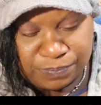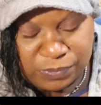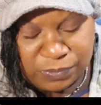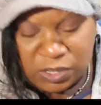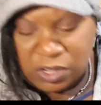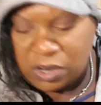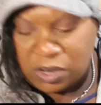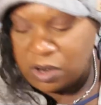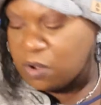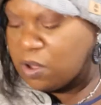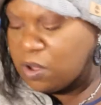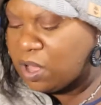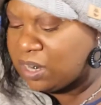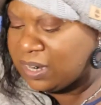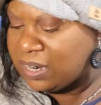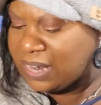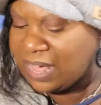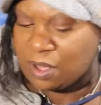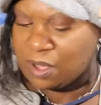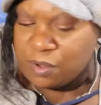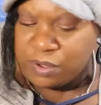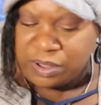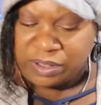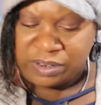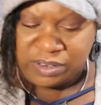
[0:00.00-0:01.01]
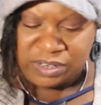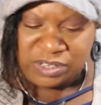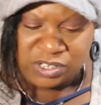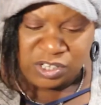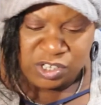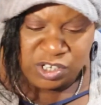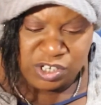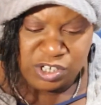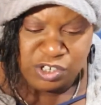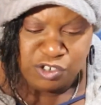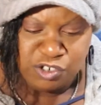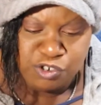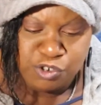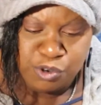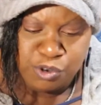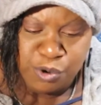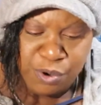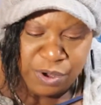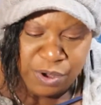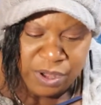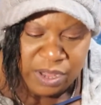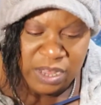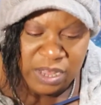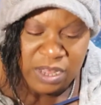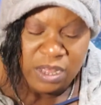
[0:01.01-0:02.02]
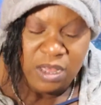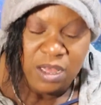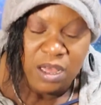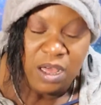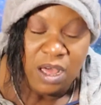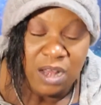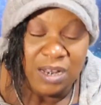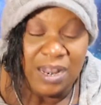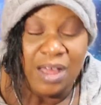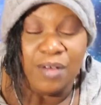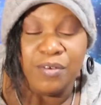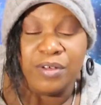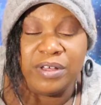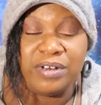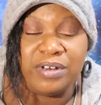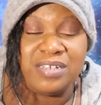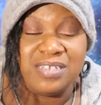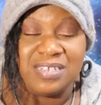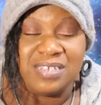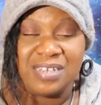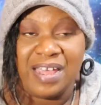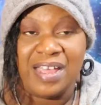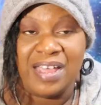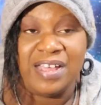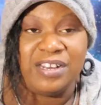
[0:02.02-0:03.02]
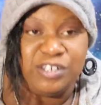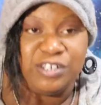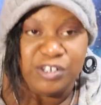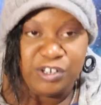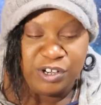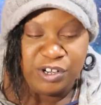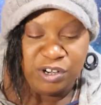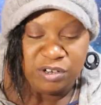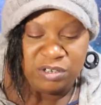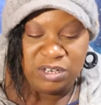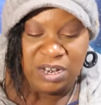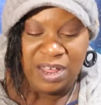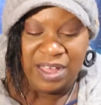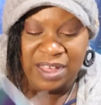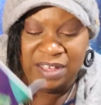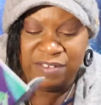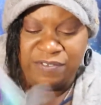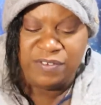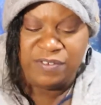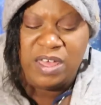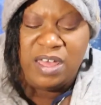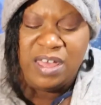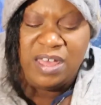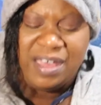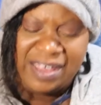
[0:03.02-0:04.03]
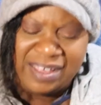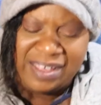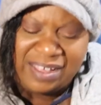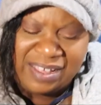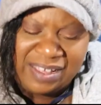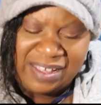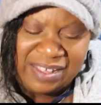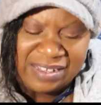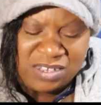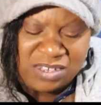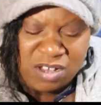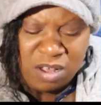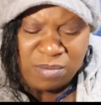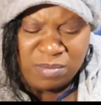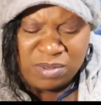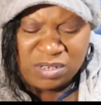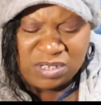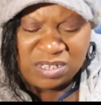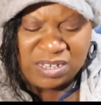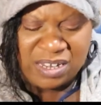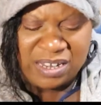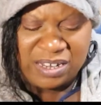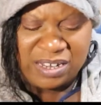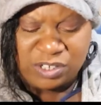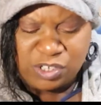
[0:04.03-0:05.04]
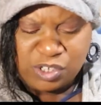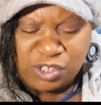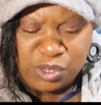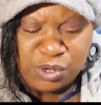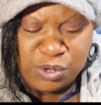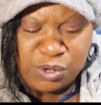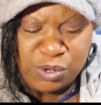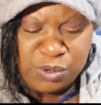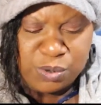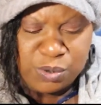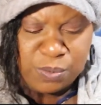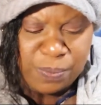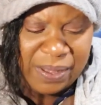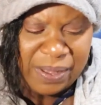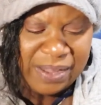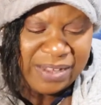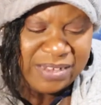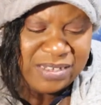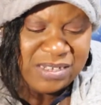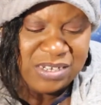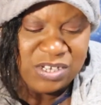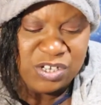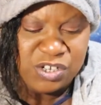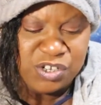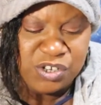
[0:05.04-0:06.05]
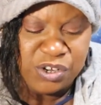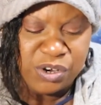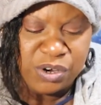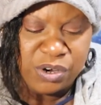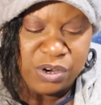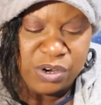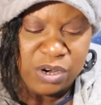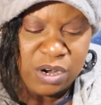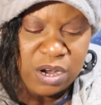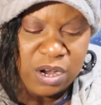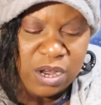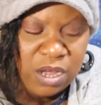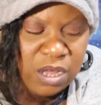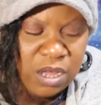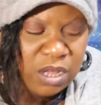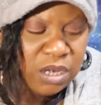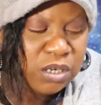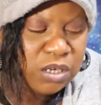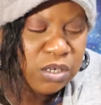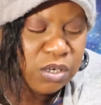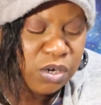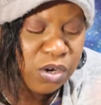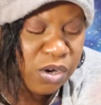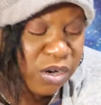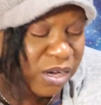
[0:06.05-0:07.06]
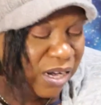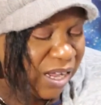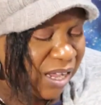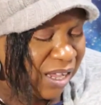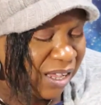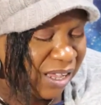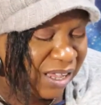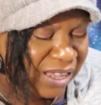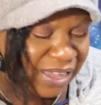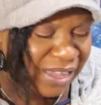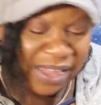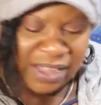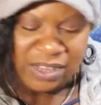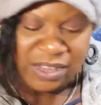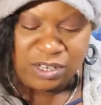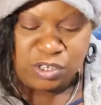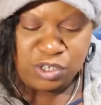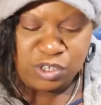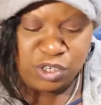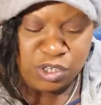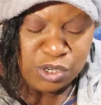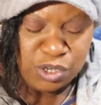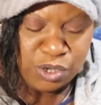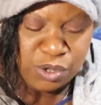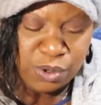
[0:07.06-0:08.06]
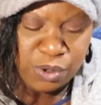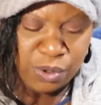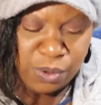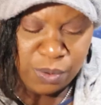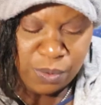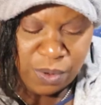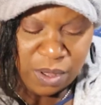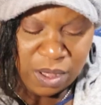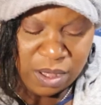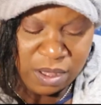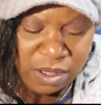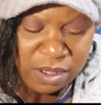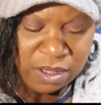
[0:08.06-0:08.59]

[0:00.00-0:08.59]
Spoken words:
You know, allow goodness to enter your life. It's almost like, too, Pisces, you're learning again to,